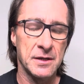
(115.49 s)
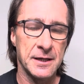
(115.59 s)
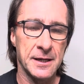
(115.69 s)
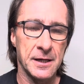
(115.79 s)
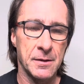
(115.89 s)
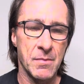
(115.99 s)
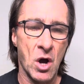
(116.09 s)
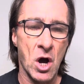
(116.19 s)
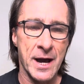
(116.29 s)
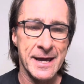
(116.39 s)
um,
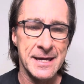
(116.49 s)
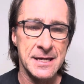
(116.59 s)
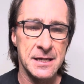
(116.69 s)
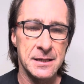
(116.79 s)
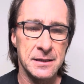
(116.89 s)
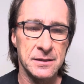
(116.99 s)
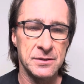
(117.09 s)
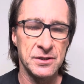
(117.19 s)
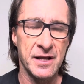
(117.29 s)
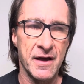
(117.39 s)
I
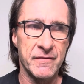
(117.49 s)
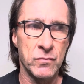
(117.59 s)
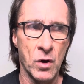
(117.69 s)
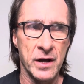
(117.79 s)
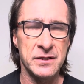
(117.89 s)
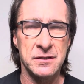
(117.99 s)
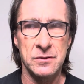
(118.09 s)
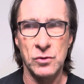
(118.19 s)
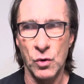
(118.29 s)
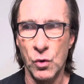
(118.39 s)
did have rice,
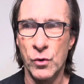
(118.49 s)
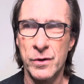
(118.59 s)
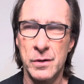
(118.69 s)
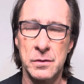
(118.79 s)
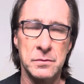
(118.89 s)
corn,